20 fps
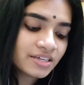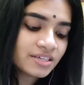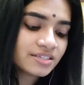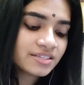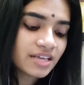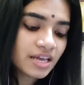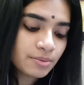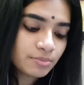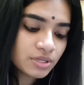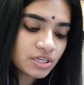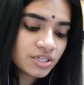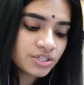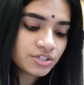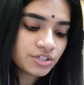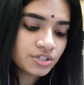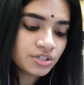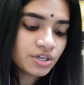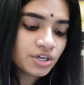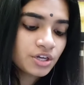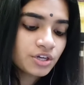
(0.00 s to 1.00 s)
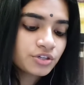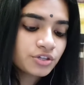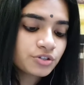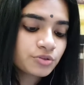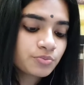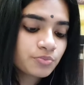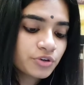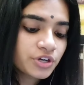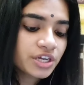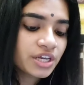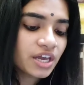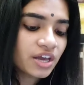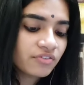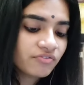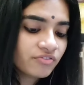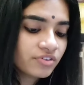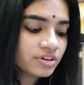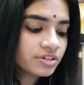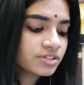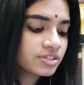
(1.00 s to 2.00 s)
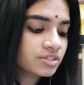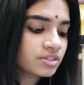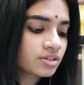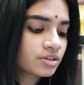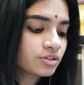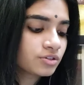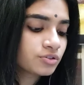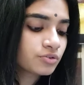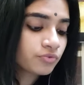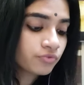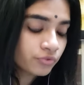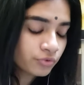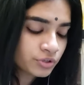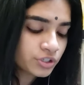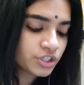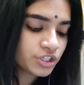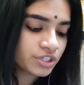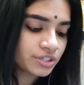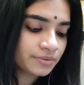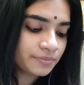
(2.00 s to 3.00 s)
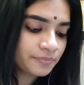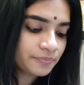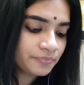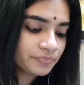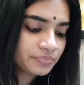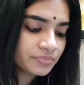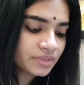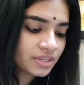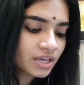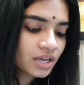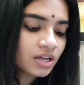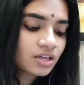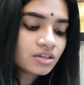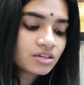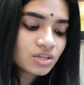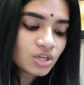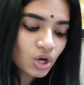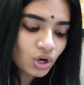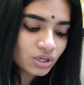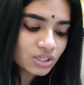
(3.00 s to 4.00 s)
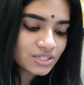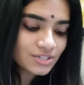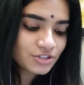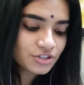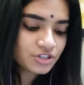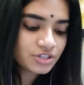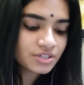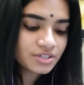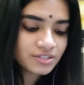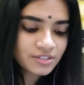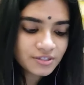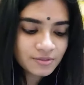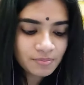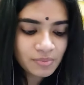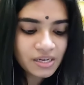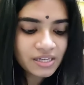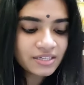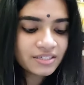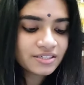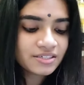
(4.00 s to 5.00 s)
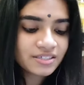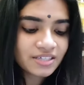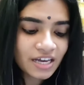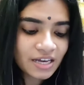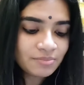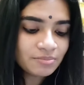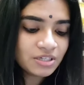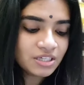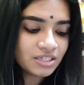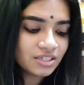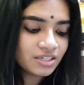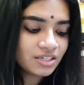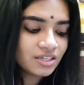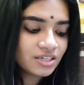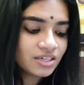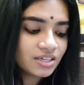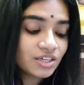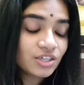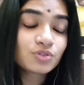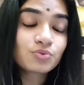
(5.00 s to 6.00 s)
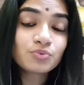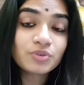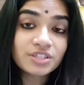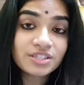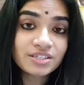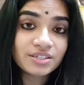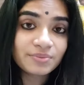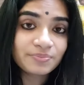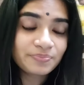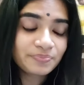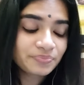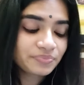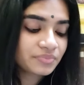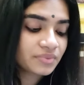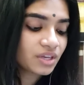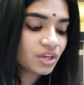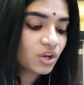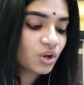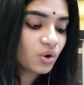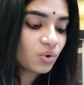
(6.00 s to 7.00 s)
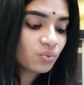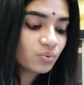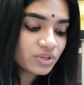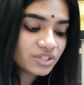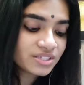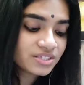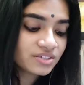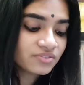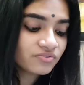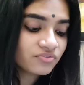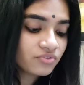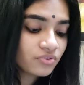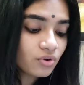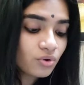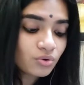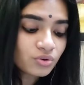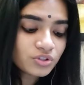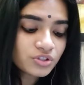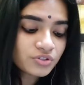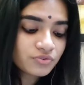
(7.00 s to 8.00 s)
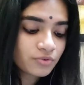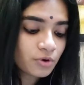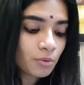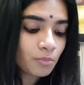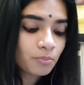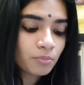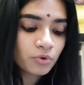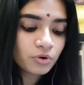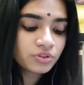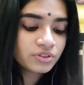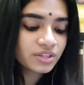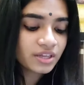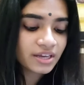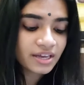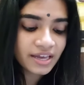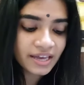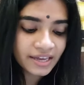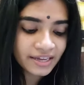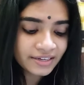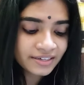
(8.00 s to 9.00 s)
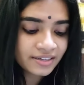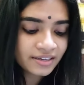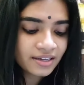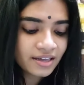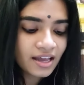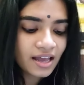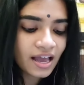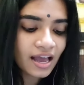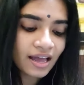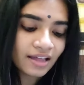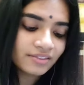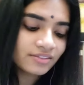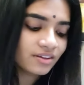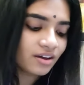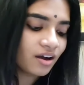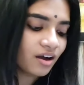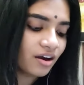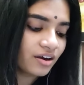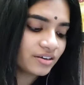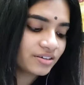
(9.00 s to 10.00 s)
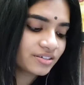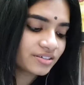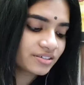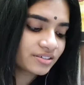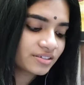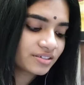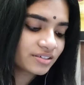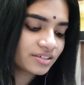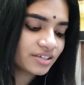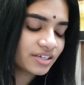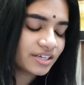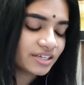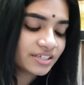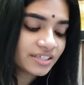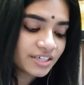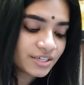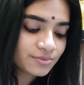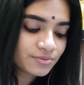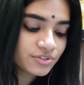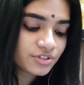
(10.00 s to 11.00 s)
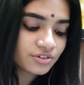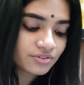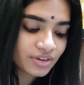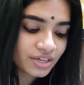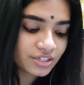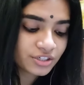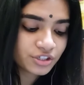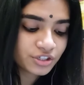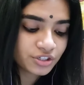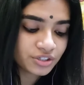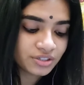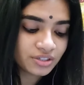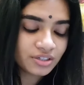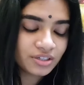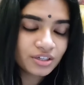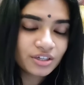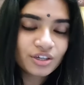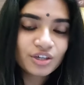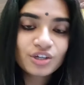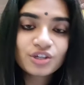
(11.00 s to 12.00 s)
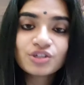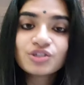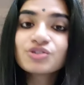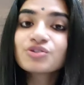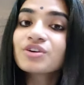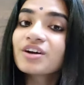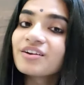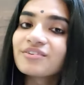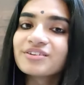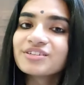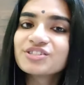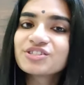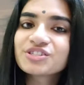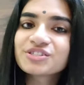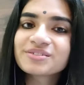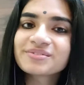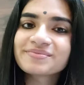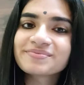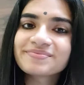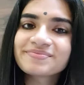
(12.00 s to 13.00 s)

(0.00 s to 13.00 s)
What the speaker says: his ability to bring efforts to fruition. Knowledge displayed timely is wisdom. Wisdom flows from both the head and the heart. It gives direction to courage.